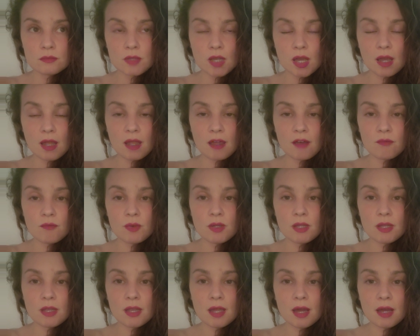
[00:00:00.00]
I have
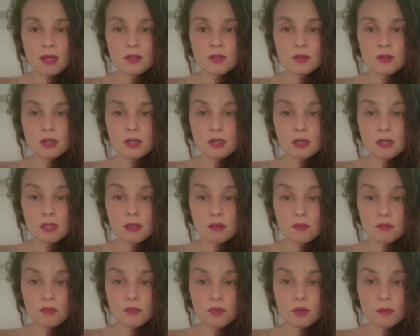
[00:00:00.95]
been gathering
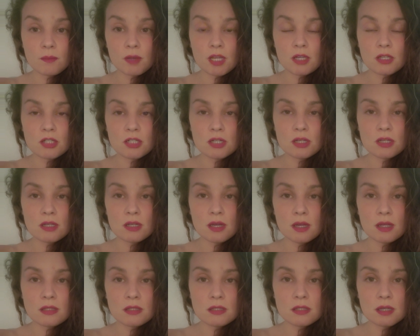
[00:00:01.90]
information
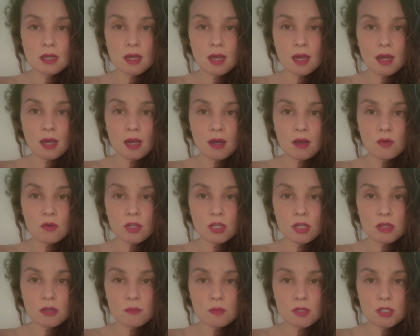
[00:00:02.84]
as to how
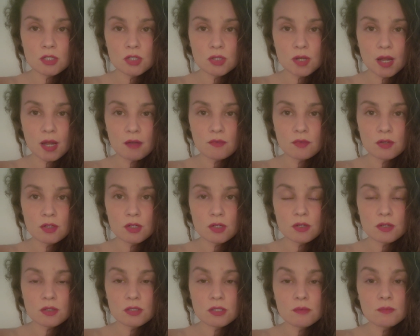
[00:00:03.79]
human
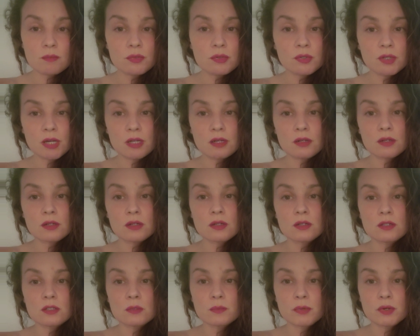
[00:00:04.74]
traffickers and
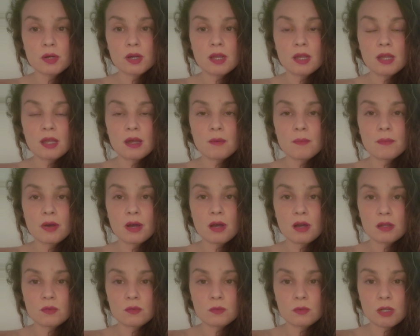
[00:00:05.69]
predators prey
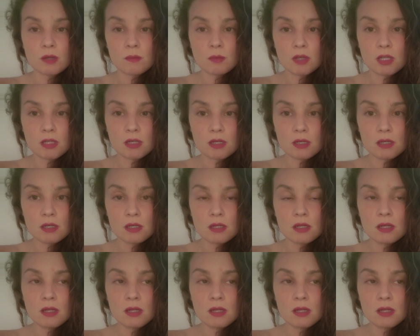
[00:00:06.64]
upon women